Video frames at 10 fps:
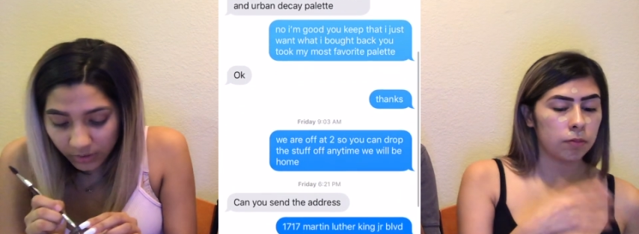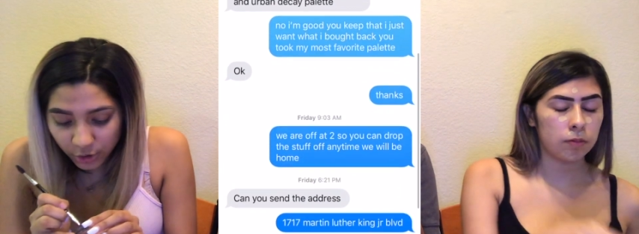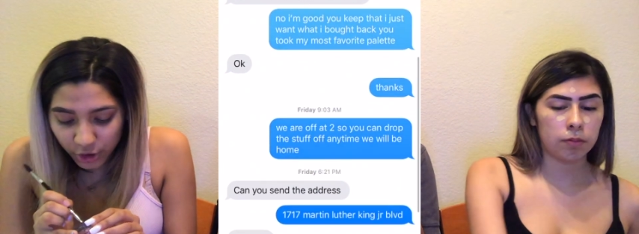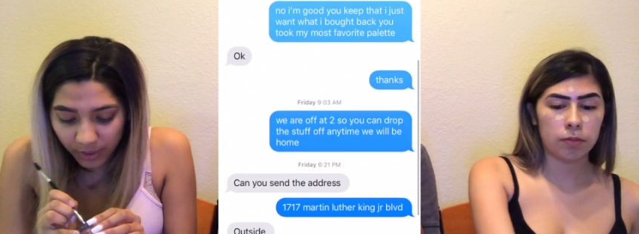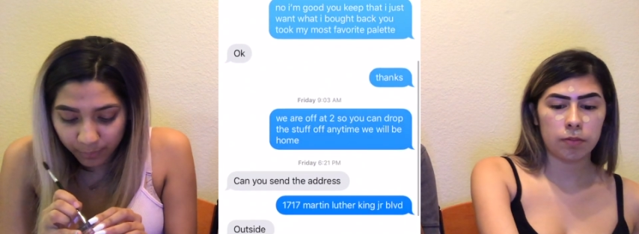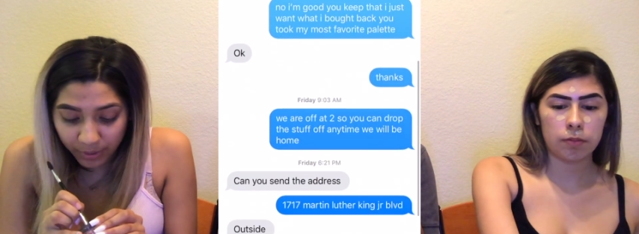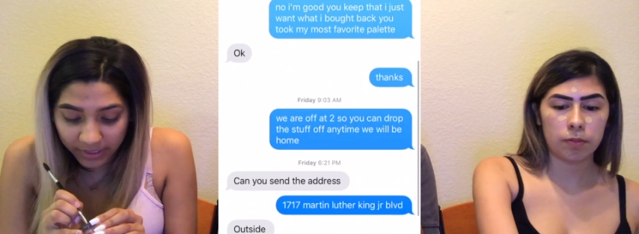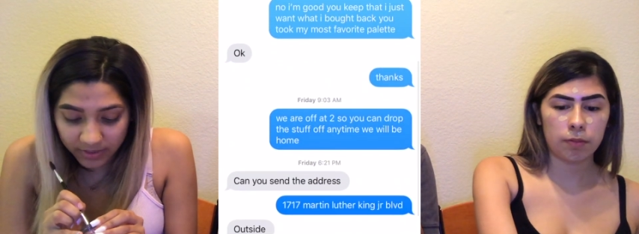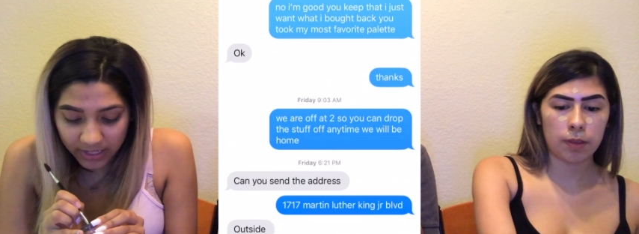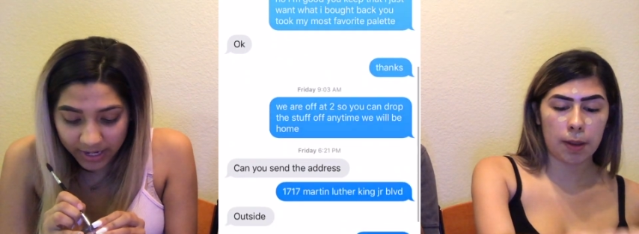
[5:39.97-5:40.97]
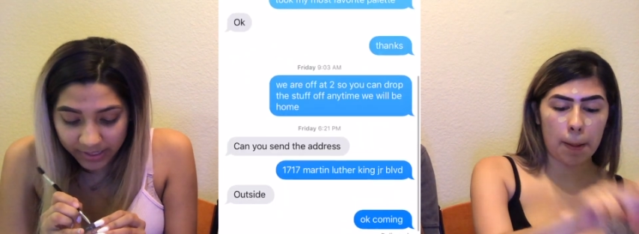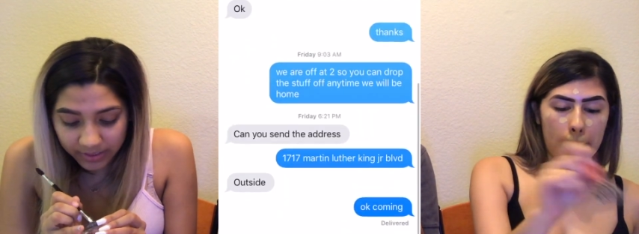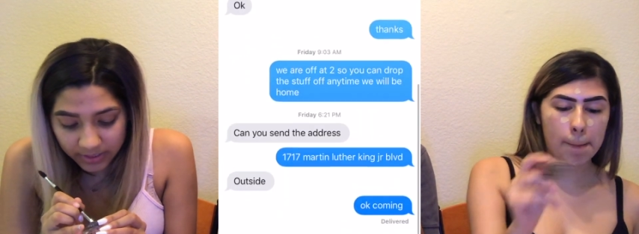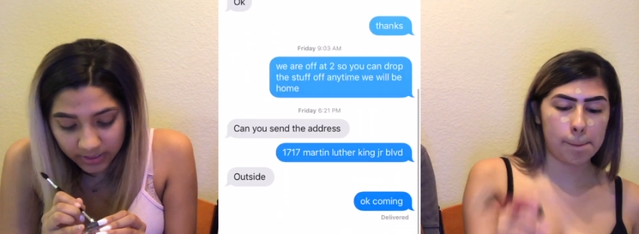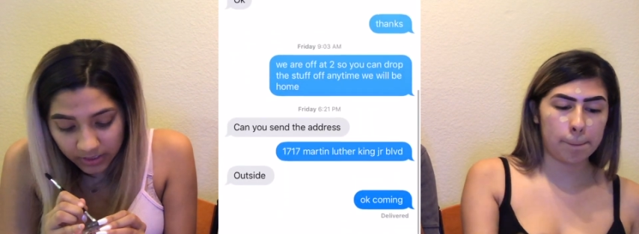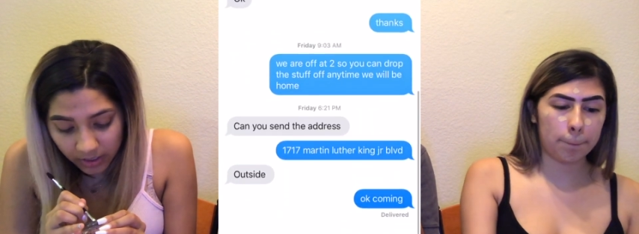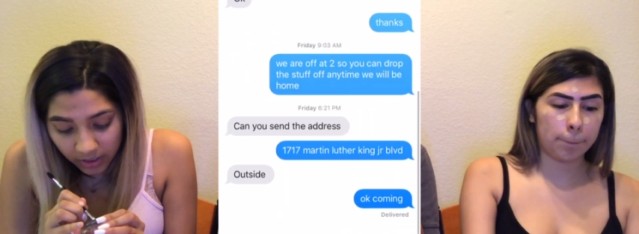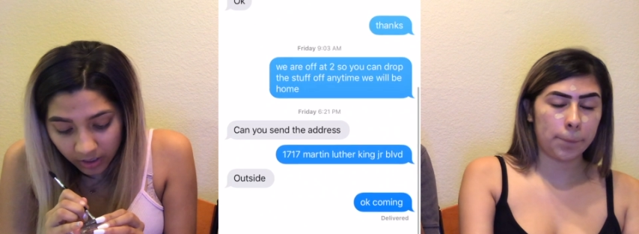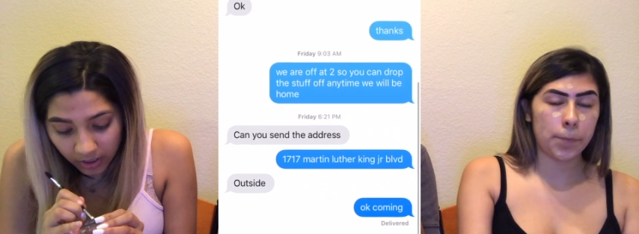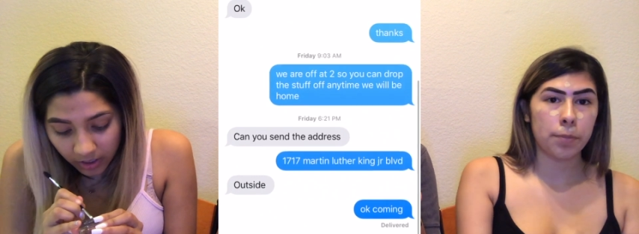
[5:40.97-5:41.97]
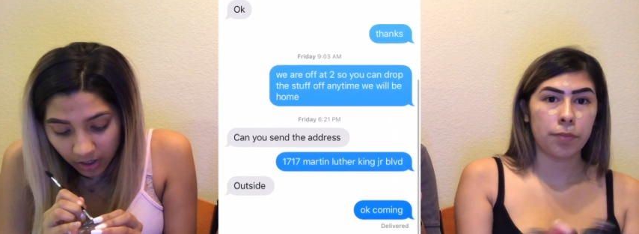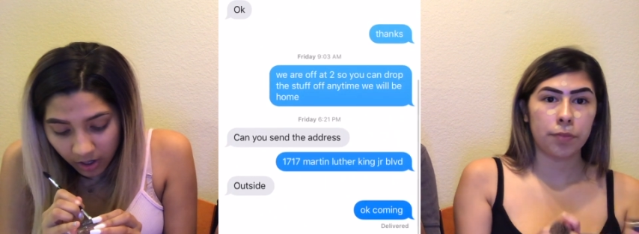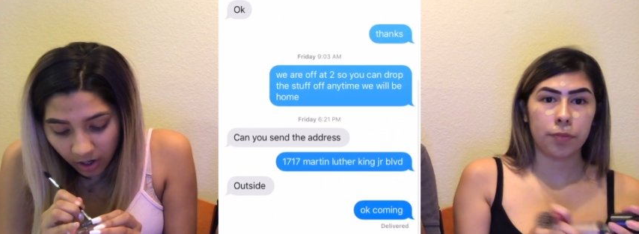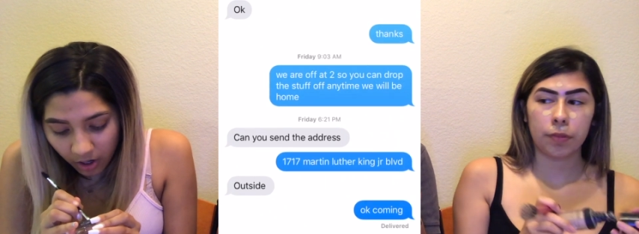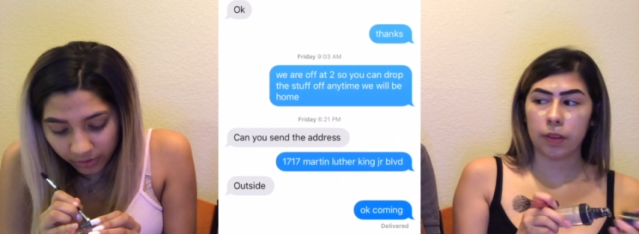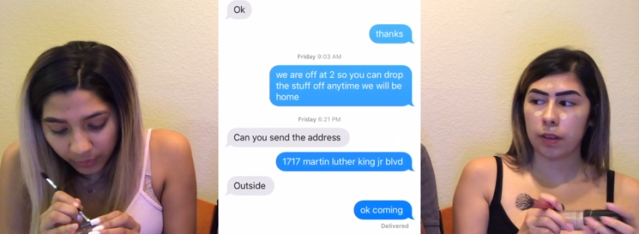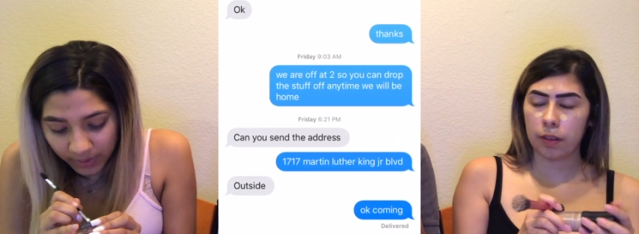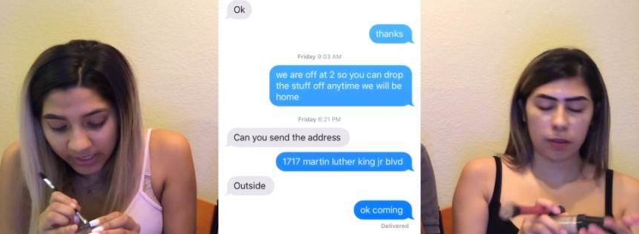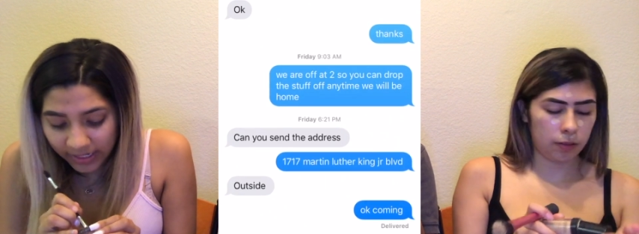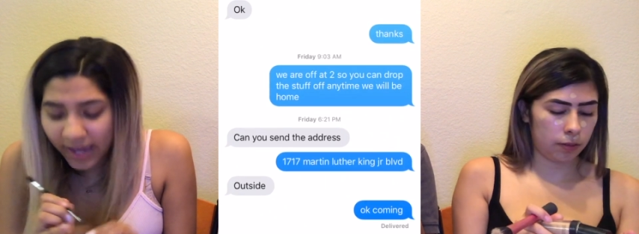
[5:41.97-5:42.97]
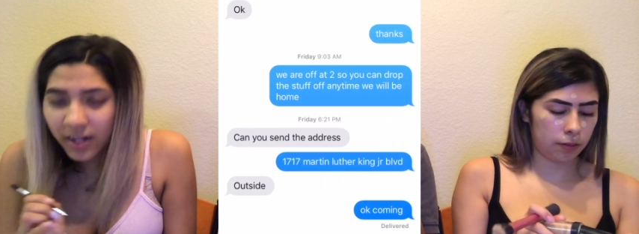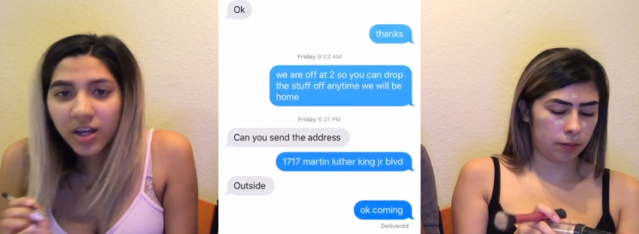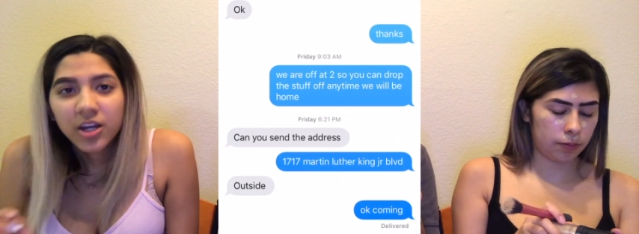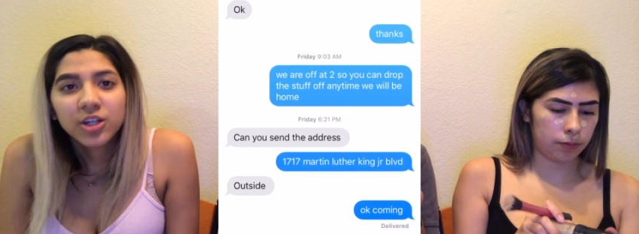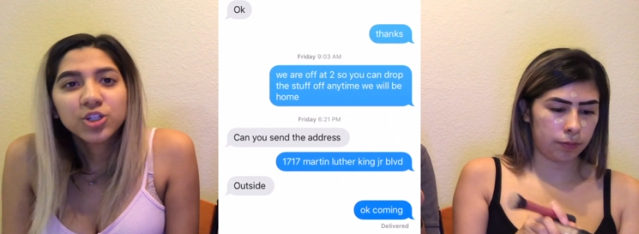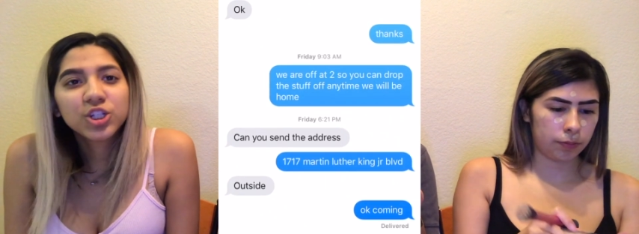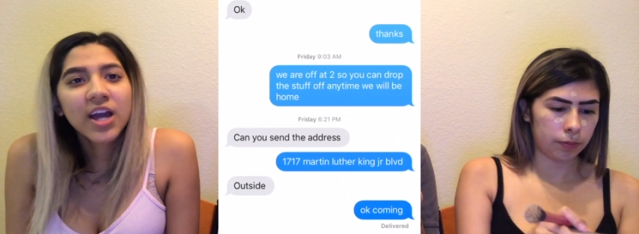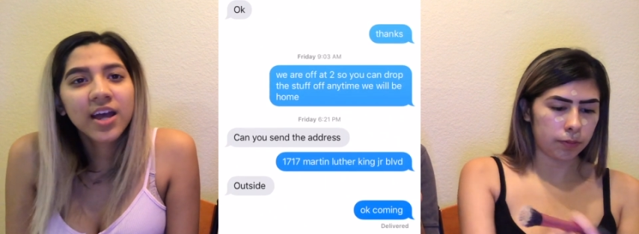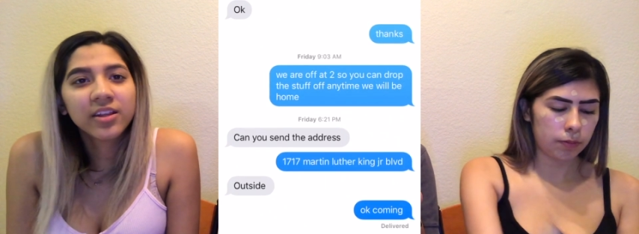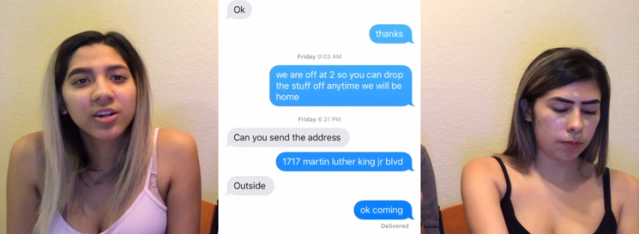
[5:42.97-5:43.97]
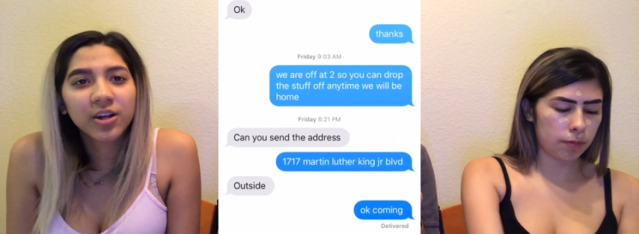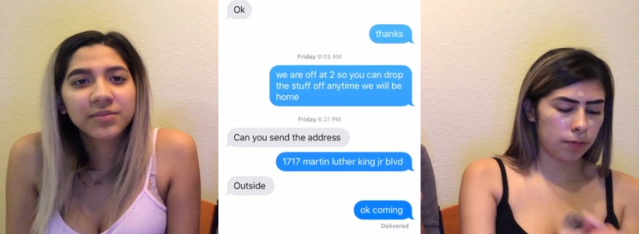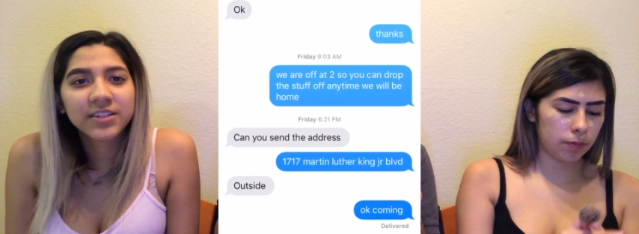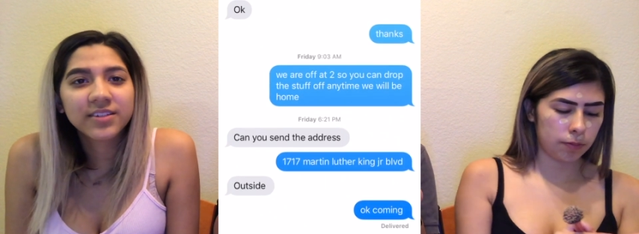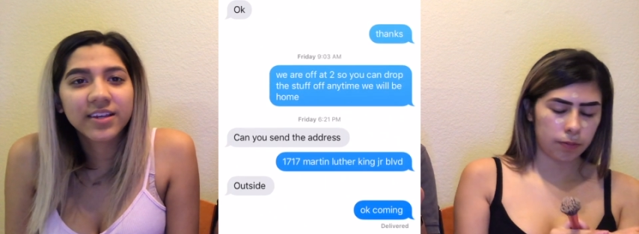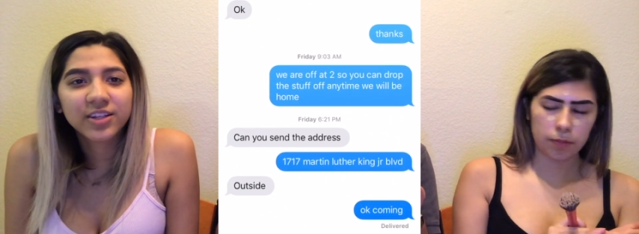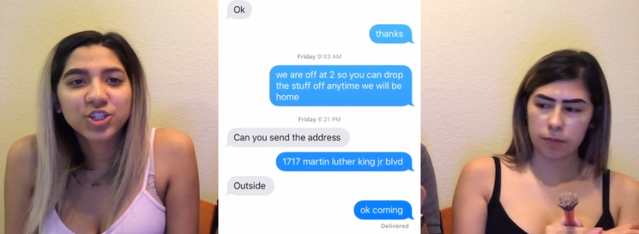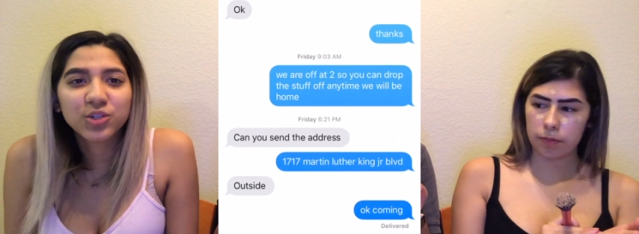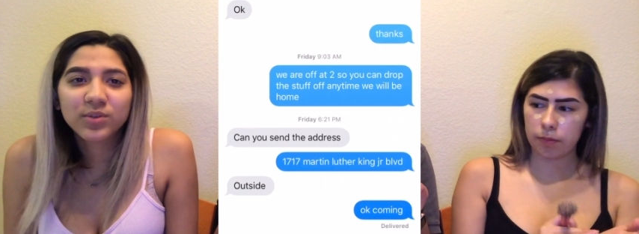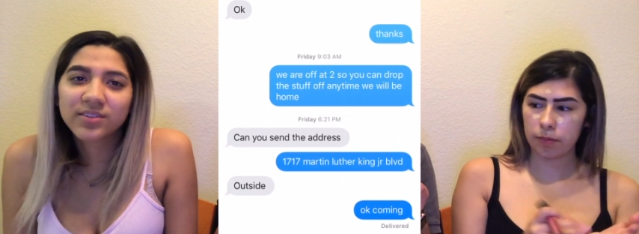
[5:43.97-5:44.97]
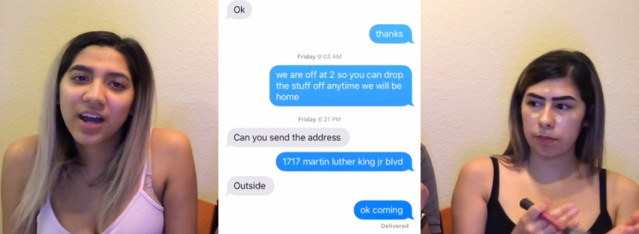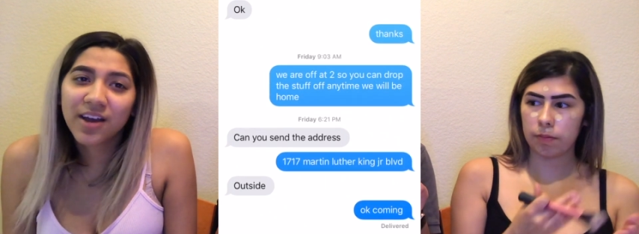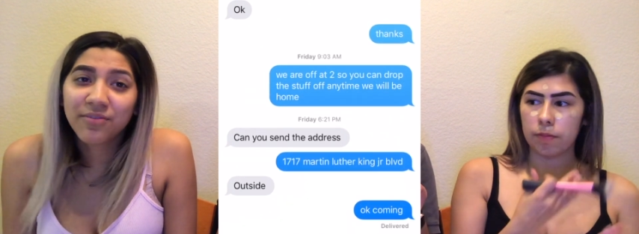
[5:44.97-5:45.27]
Speaker 1: she can bring it to us on the weekend. And she had the nerve to say that she was not